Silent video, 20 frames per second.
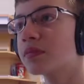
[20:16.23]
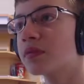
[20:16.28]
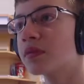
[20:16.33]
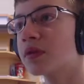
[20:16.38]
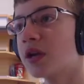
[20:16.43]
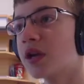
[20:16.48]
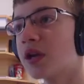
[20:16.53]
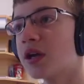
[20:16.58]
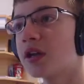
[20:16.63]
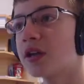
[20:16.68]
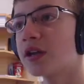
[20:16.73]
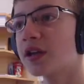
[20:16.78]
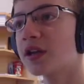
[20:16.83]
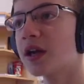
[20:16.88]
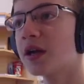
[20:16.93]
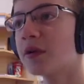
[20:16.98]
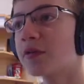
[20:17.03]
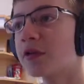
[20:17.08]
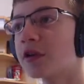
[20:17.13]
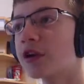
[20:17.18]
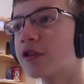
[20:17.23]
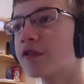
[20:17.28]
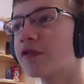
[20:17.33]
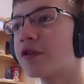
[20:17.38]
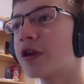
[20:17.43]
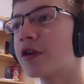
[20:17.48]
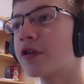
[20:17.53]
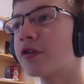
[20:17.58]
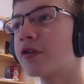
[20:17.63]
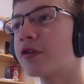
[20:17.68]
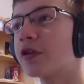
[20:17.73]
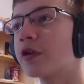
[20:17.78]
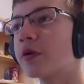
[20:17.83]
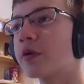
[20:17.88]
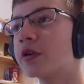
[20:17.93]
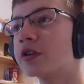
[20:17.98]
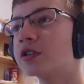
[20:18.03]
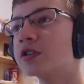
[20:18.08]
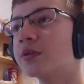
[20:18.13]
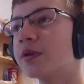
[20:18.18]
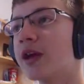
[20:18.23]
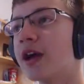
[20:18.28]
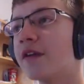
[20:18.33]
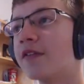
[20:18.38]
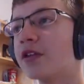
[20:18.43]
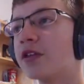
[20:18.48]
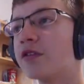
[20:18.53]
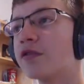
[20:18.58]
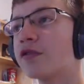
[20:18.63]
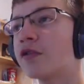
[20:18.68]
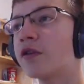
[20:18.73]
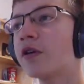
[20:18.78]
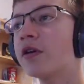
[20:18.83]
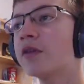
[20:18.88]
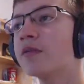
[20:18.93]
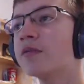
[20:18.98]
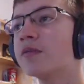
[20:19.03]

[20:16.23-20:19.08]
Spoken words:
and again we're going to fall through the orange that we have on the floor.